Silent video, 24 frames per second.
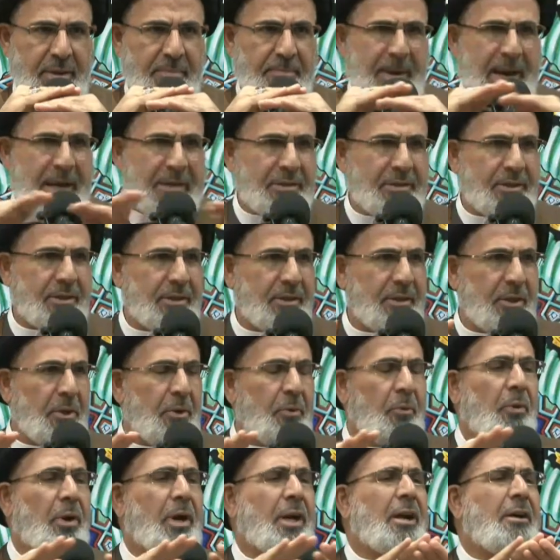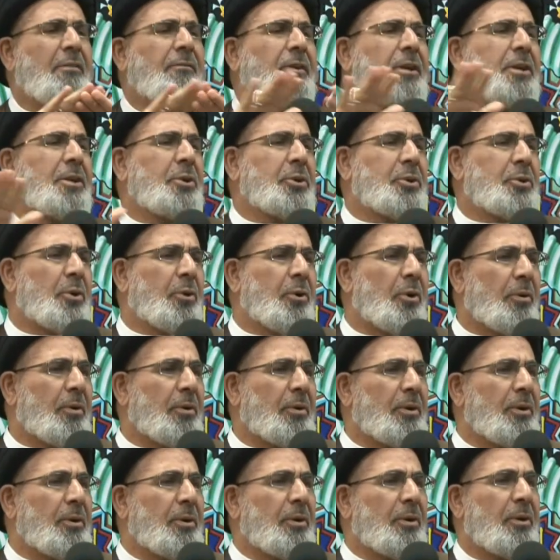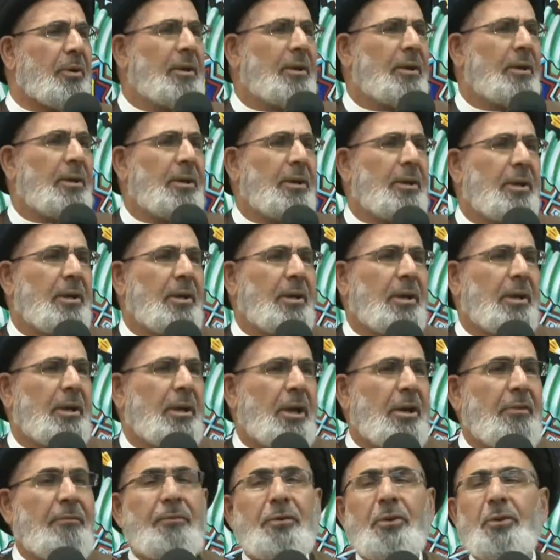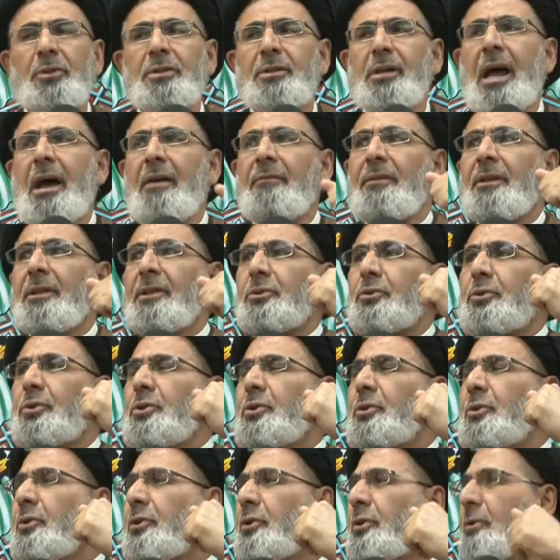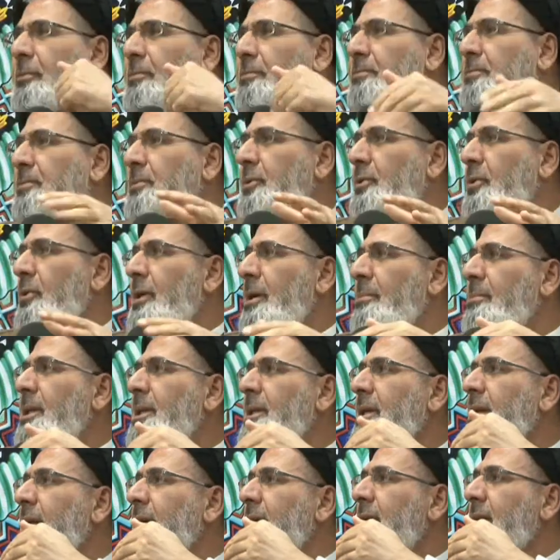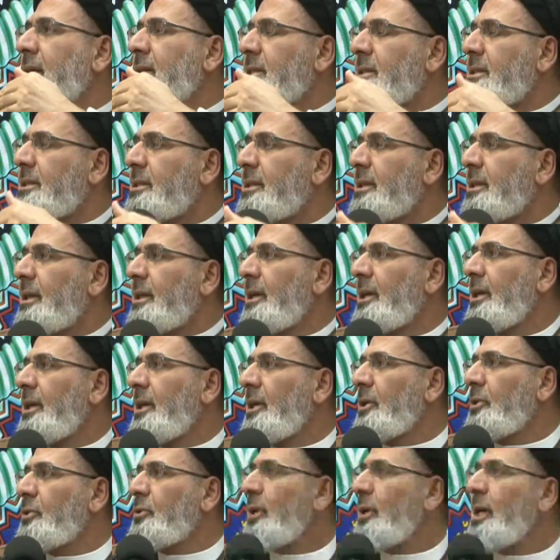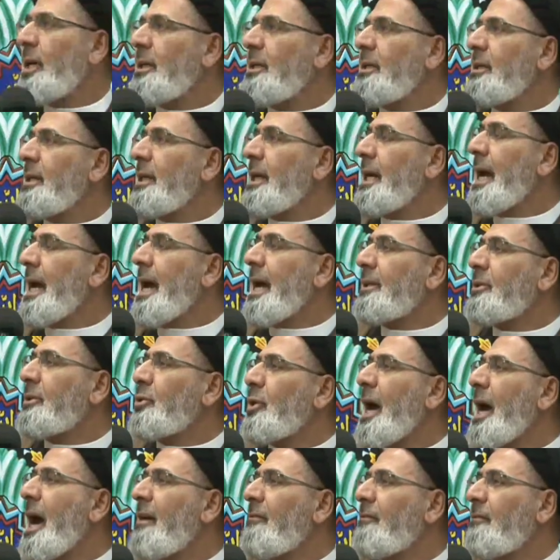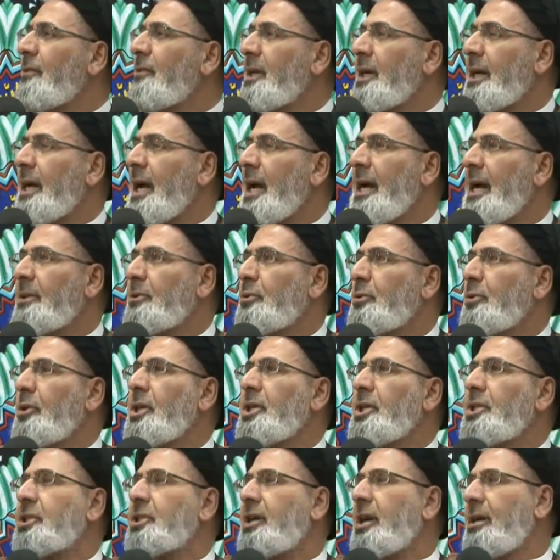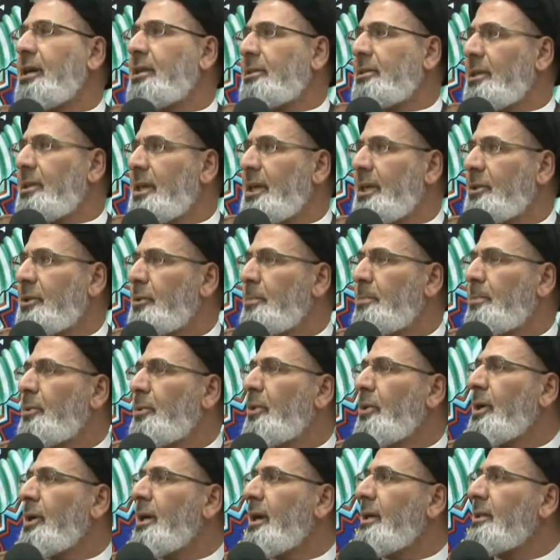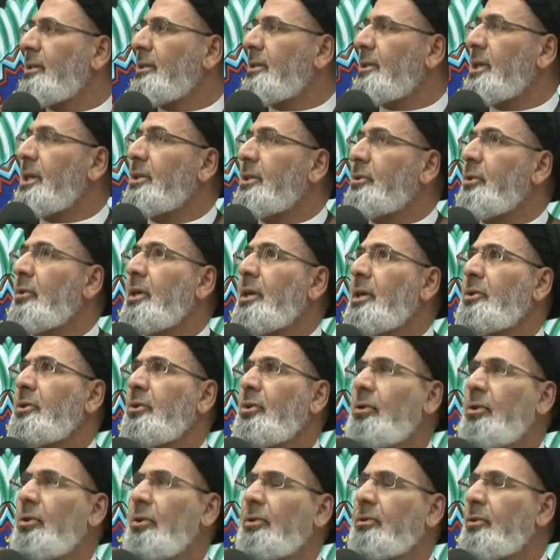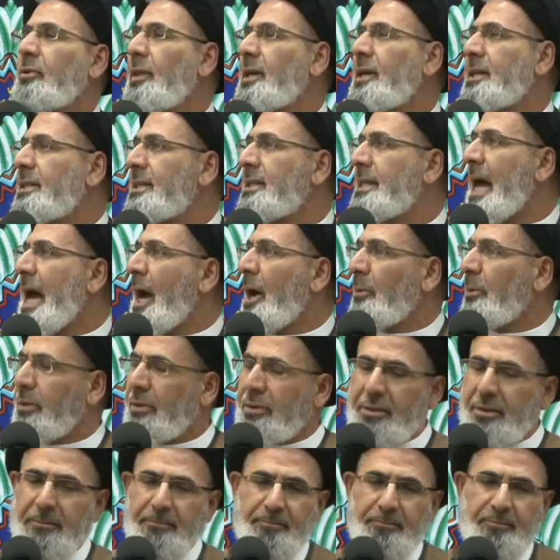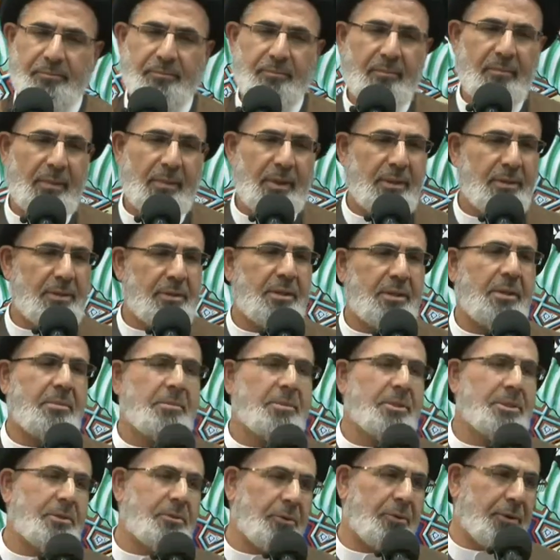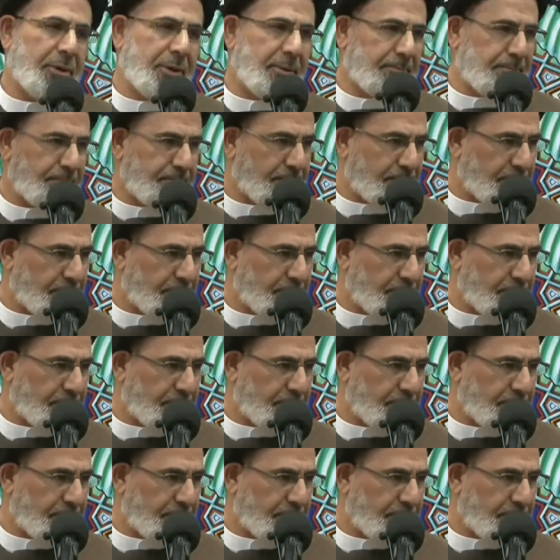is the pattern. Wherever you go, if you travel to Europe, to the Middle East, to India, to Africa, to rich country, to poor country, to the north, to the south, same story.